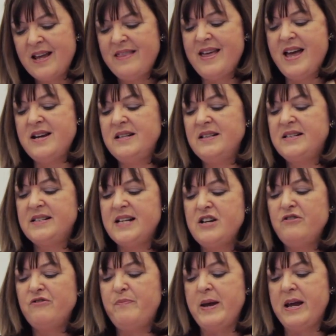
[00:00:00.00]
Then instead
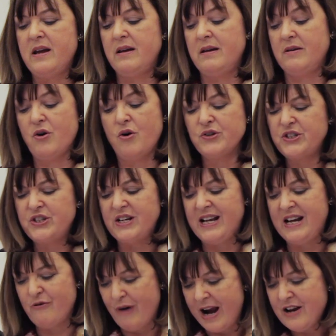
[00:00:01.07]
of being
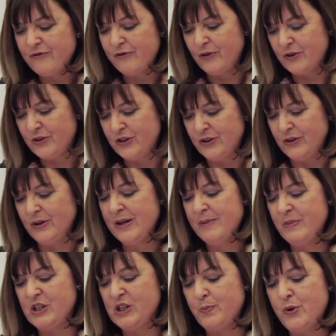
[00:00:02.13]
constantly grateful to Mr.